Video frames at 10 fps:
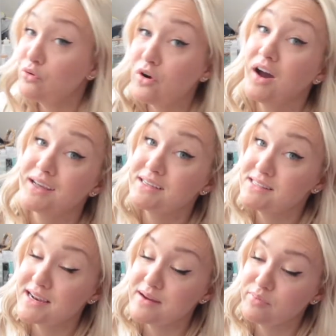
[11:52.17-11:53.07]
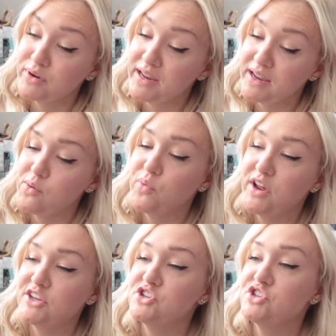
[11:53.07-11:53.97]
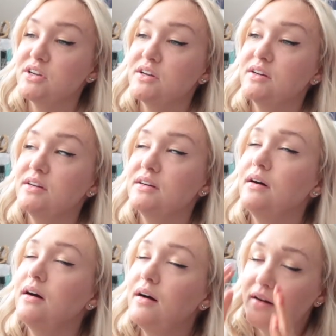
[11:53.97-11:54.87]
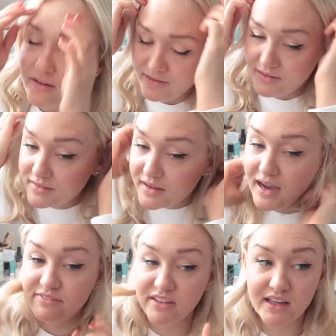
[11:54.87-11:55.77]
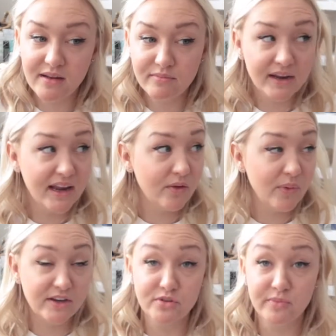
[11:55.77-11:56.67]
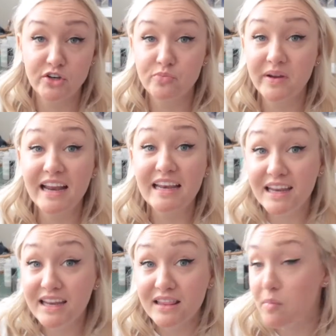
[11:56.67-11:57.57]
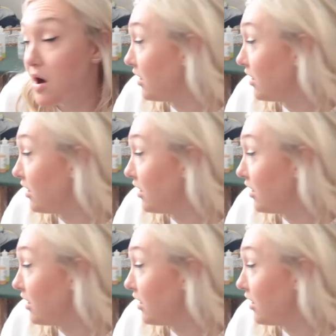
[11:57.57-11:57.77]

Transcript: products that I'm bringing, which, oh, I feel like I'm bringing way too much, but I need them